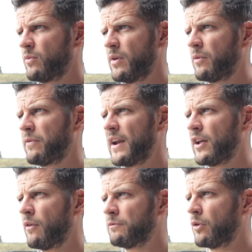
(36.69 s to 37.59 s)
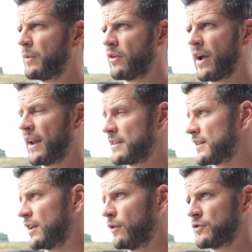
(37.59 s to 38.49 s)
We were fairly comfortable. We created,
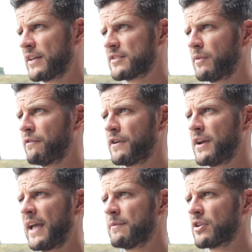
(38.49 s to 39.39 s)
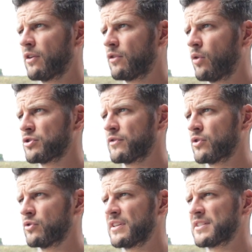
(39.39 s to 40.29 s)
as I said, enough chances to win three games. So, of course, the
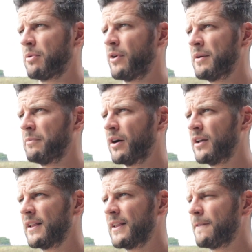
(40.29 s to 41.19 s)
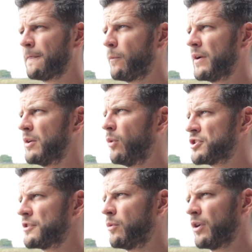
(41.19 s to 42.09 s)
result's disappointing, but when you
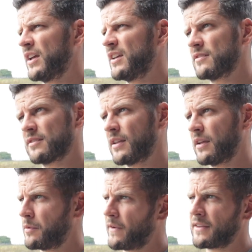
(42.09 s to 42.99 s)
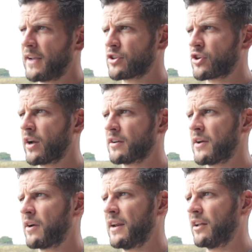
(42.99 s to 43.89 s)
watch it for what it is, to be fair to their strikers,
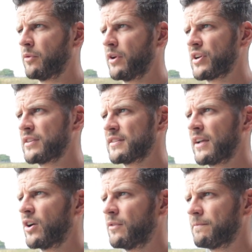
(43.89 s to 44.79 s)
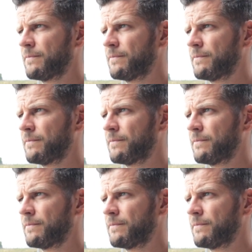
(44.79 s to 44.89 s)
they were clinical with the chances they got.